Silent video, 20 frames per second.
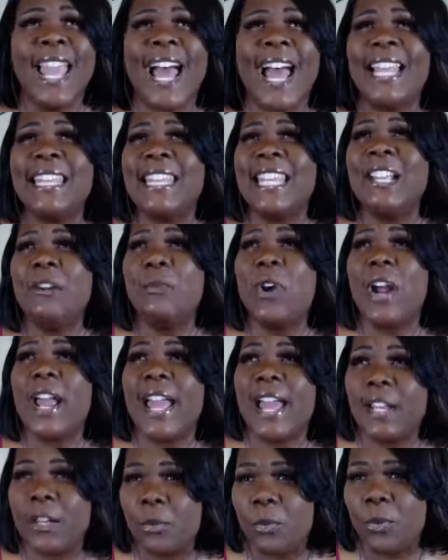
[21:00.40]
I think we're
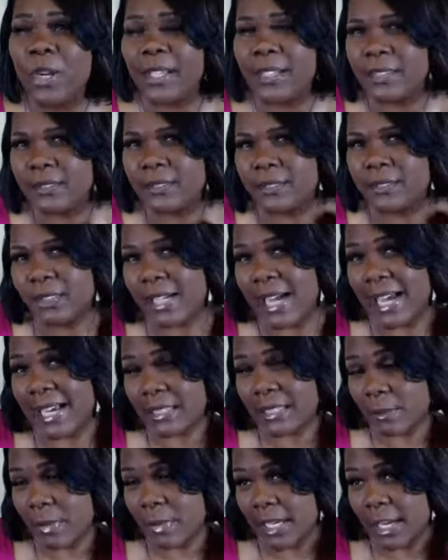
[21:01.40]
at a what, you
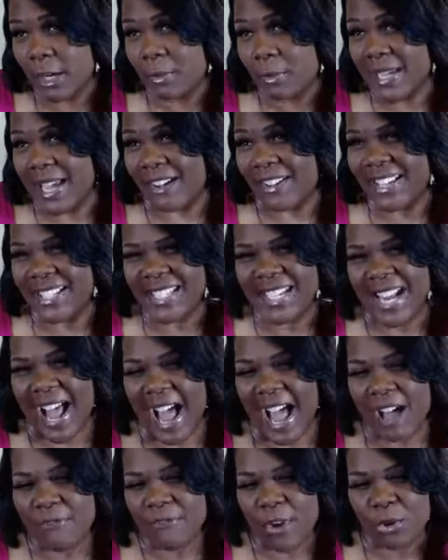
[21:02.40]
guys? Somebody help me out. Is it an
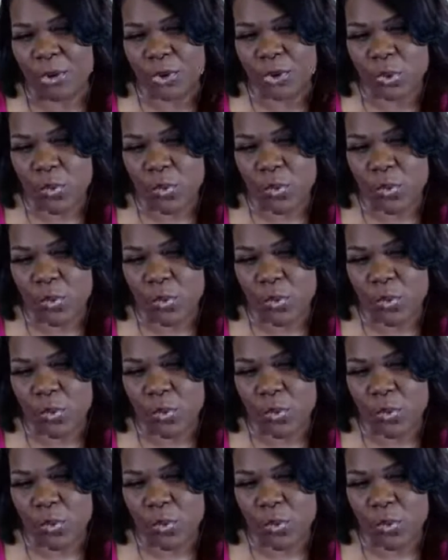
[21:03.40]
iPhone